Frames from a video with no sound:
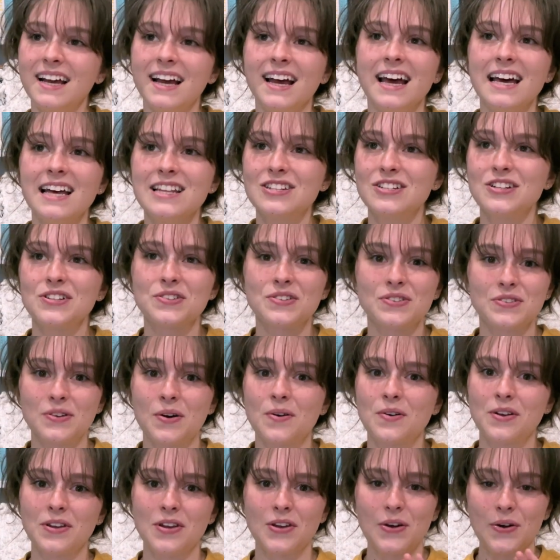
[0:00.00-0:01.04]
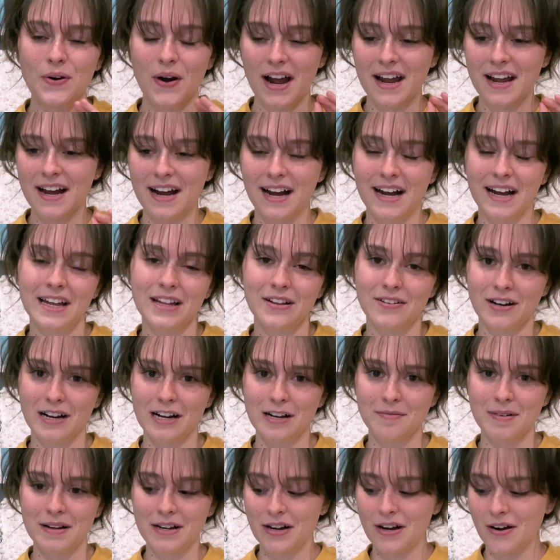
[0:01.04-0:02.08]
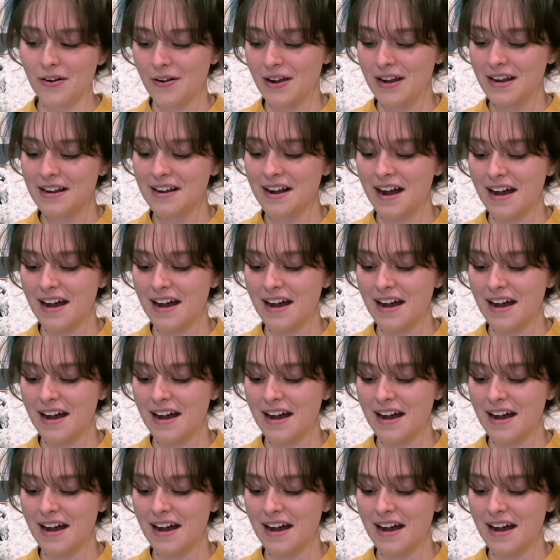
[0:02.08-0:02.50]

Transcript: It's just so cute. I highly recommend going.